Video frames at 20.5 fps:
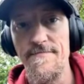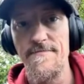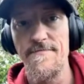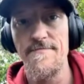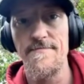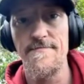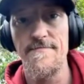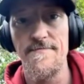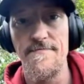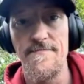
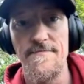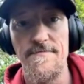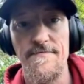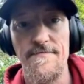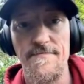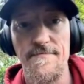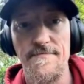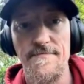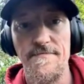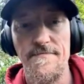
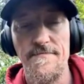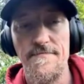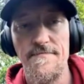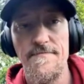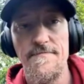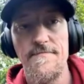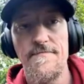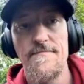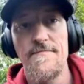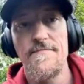
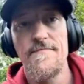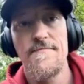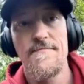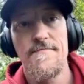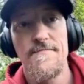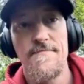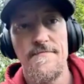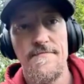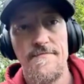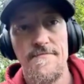
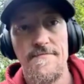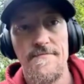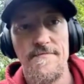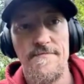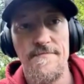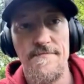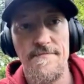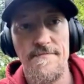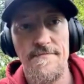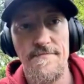
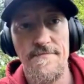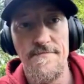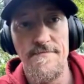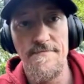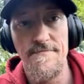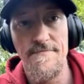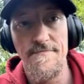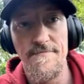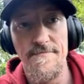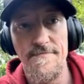
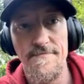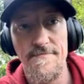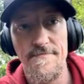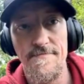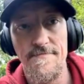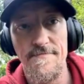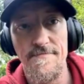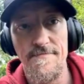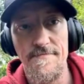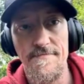
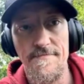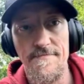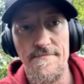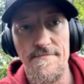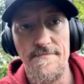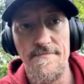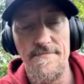This person isn't speaking.